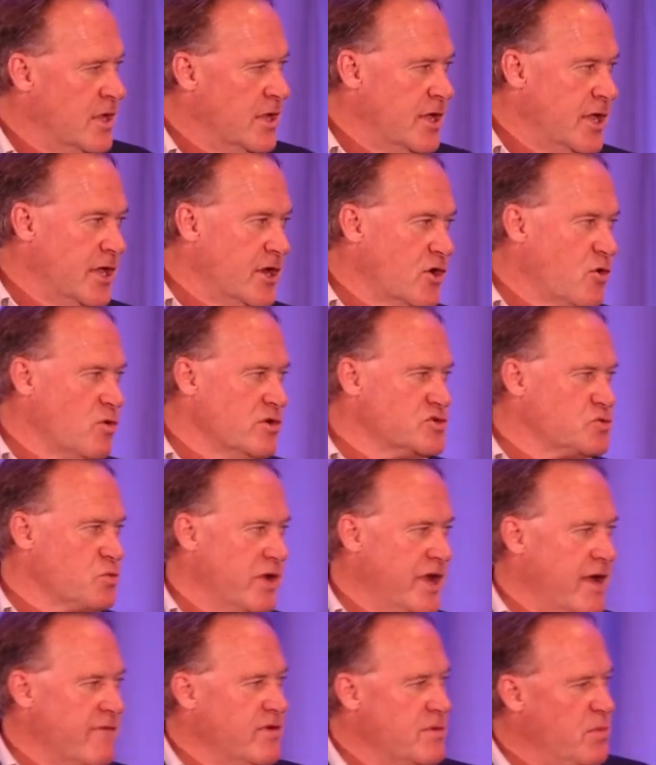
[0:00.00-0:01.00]
And of course, what
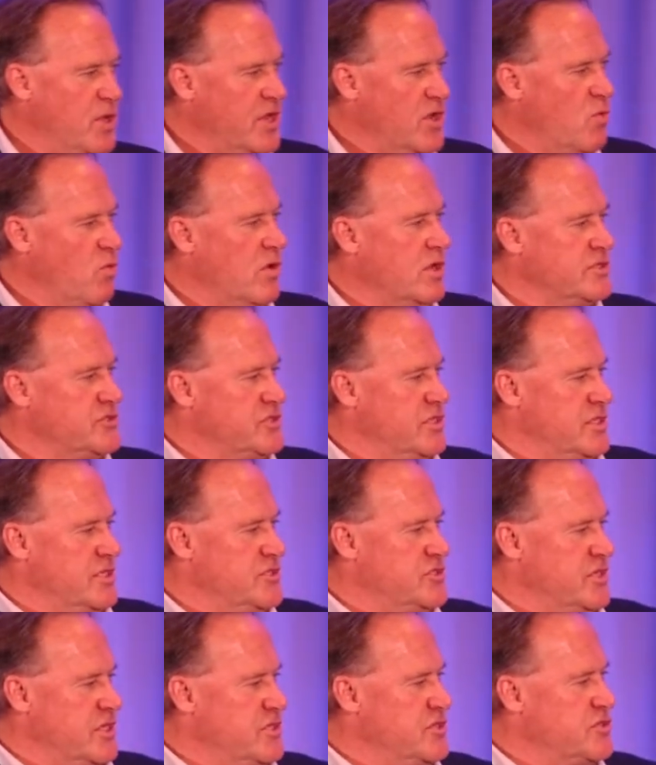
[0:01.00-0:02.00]
everybody wants in
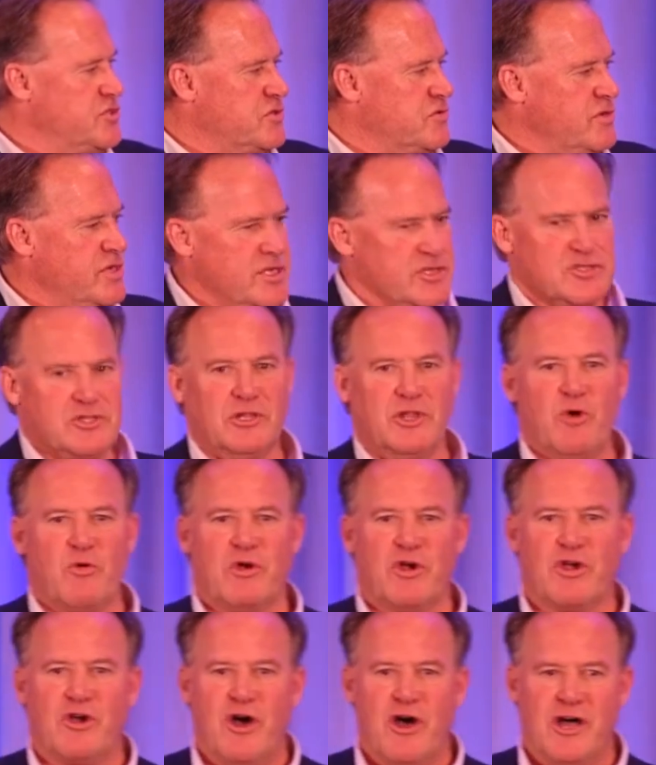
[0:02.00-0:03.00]
this industry is lower
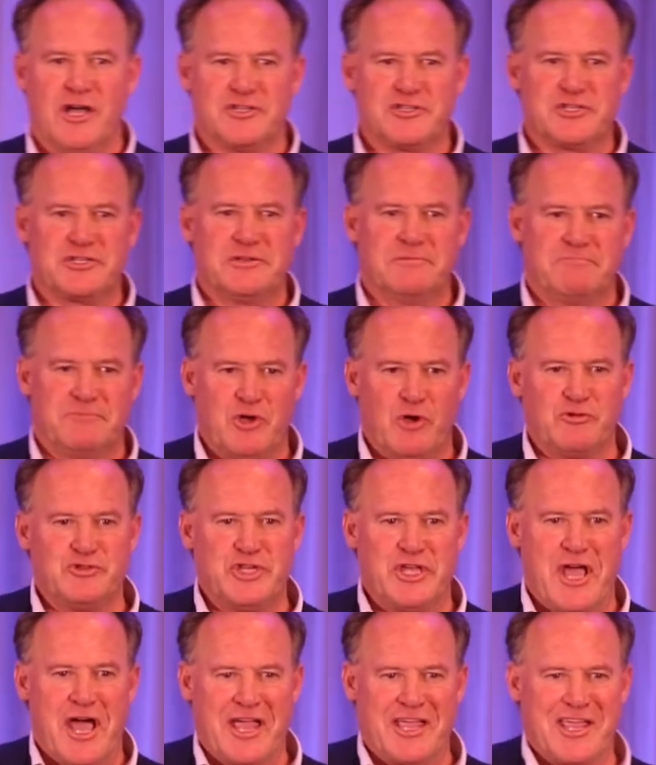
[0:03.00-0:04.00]
cost
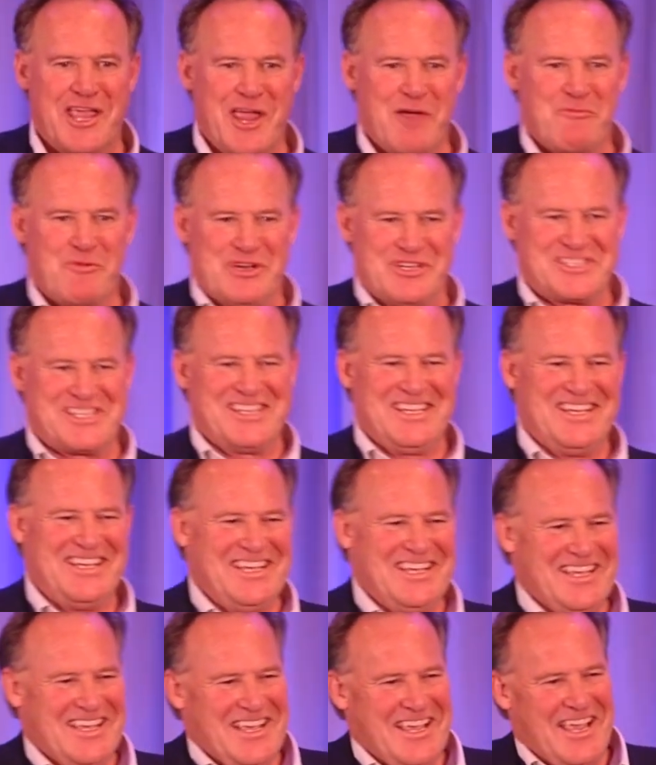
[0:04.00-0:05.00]
OGI cameras.
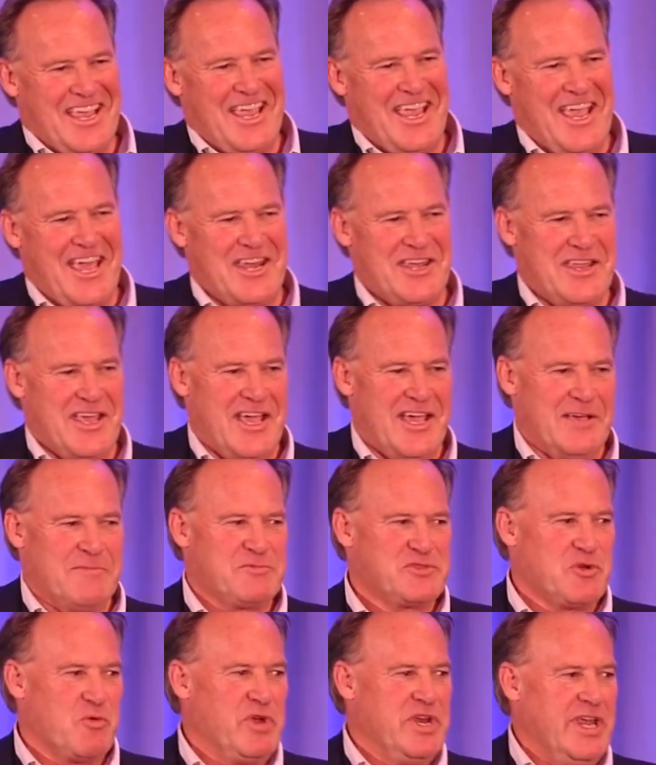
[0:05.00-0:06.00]
And
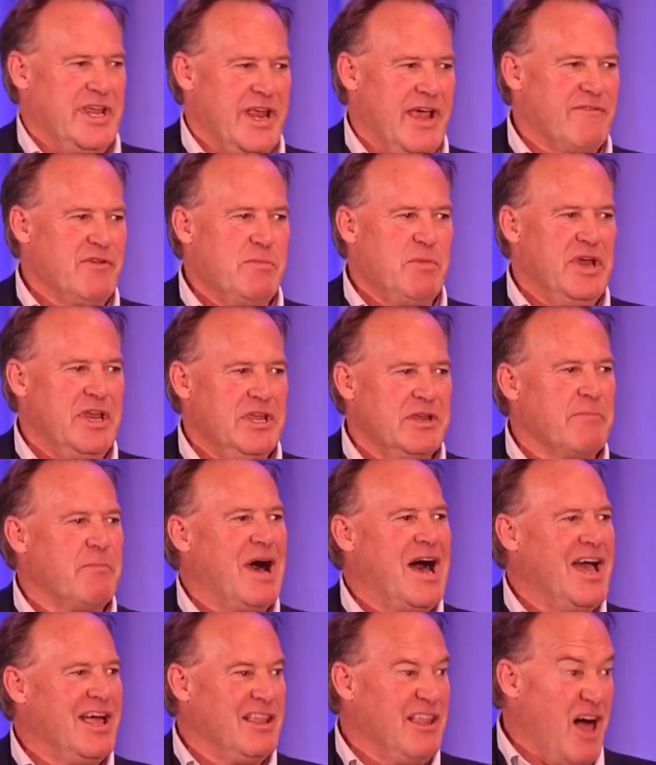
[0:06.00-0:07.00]
so we need everybody to
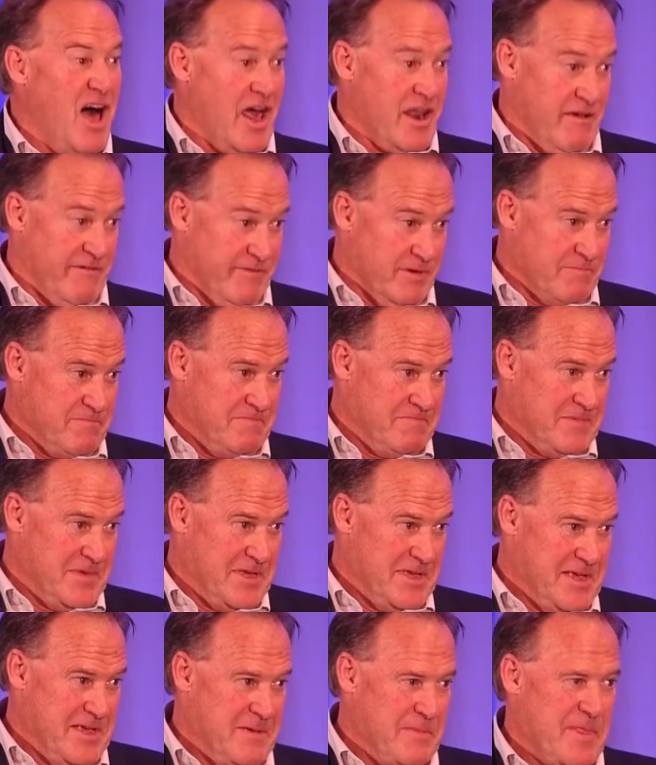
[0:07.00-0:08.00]
buy a lot of them.
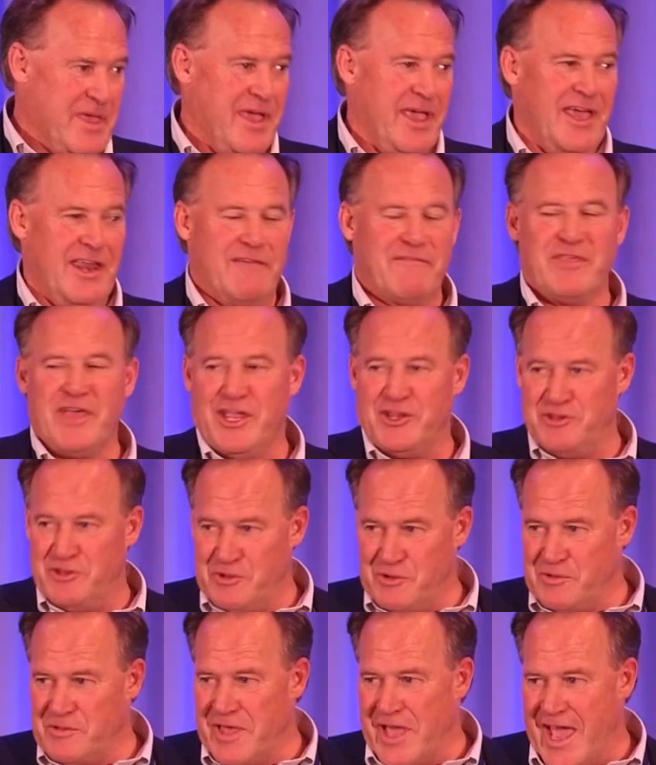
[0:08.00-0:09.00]
And if they
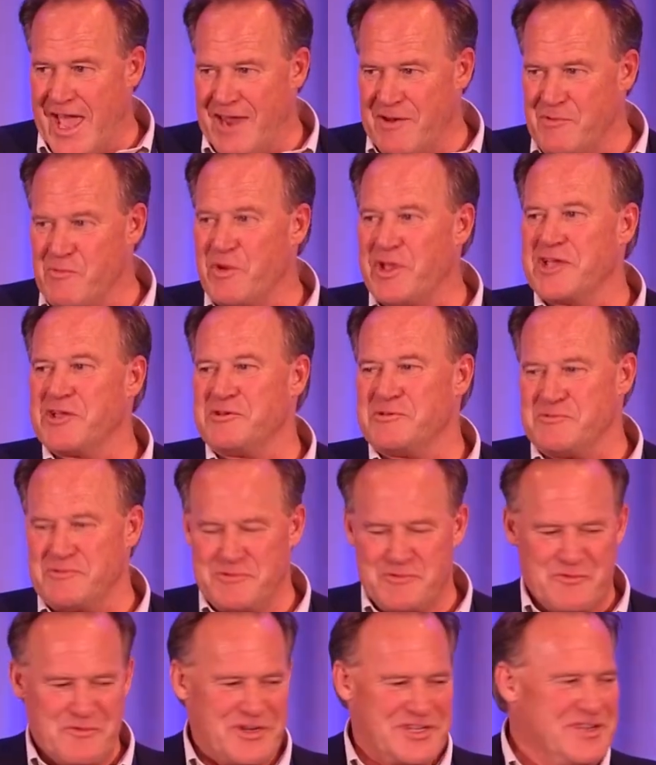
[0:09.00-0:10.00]
do that, we can
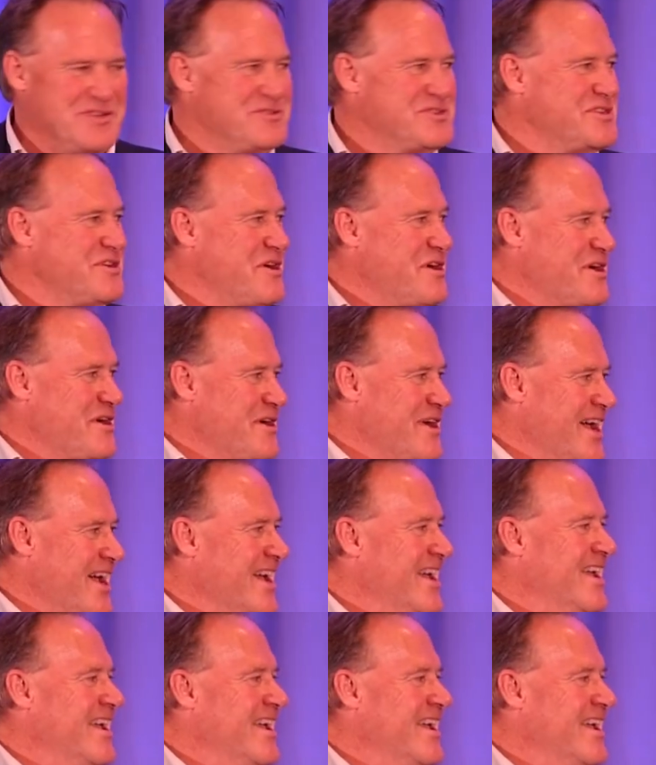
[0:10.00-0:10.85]
reduce our